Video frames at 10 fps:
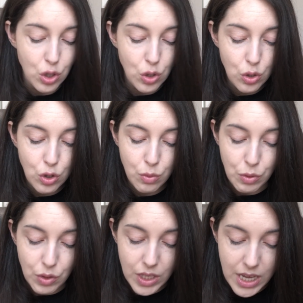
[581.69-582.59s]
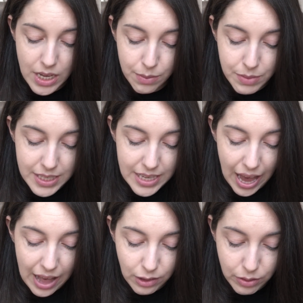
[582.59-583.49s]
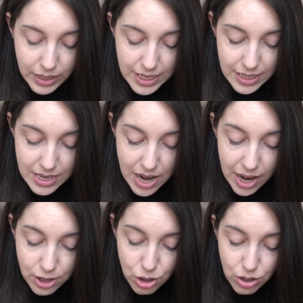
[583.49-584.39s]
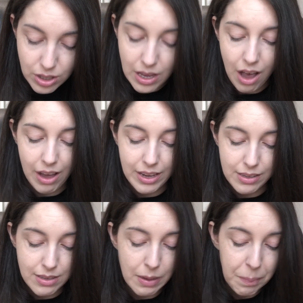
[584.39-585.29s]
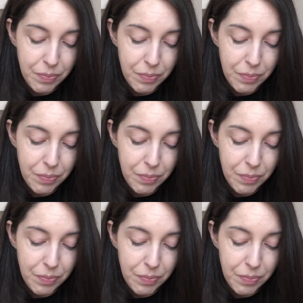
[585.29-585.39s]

zoos, museums, galleries, nature signs,